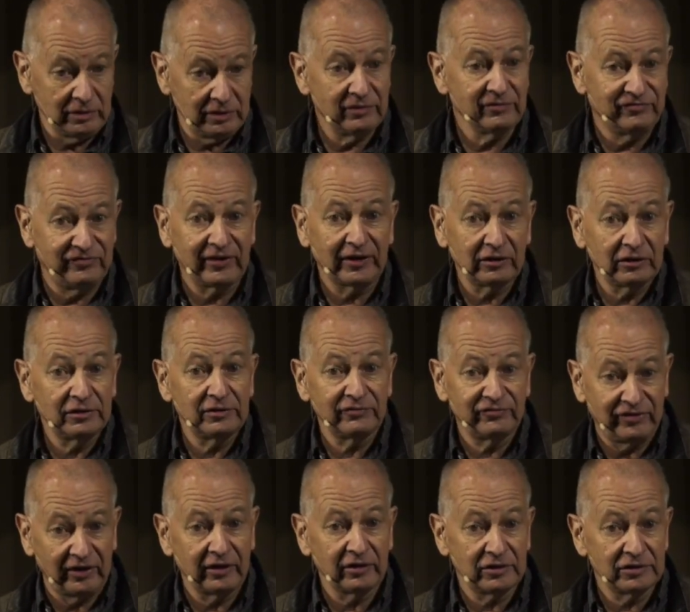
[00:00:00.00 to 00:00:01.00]

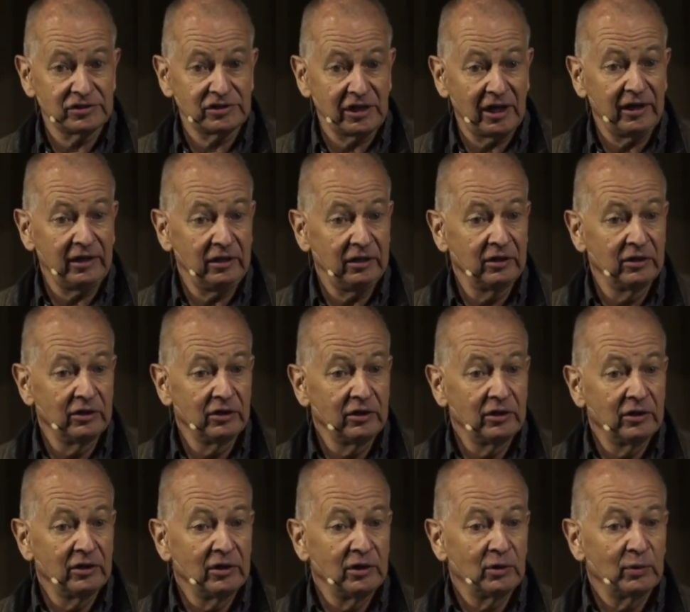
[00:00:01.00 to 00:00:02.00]
Fair to say,
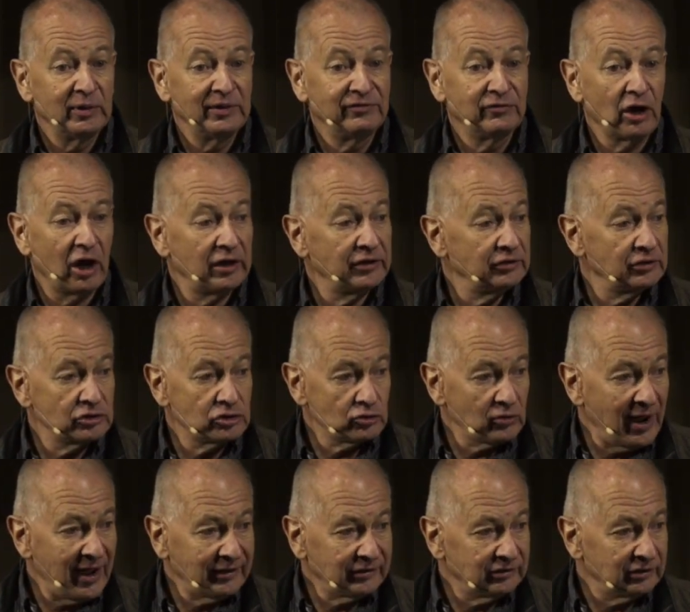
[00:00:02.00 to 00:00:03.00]
we've gotten
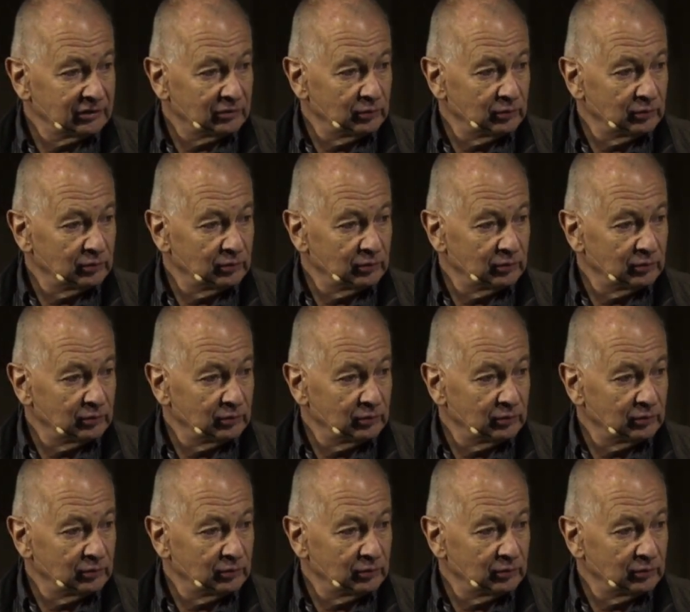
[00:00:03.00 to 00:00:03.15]
distracted.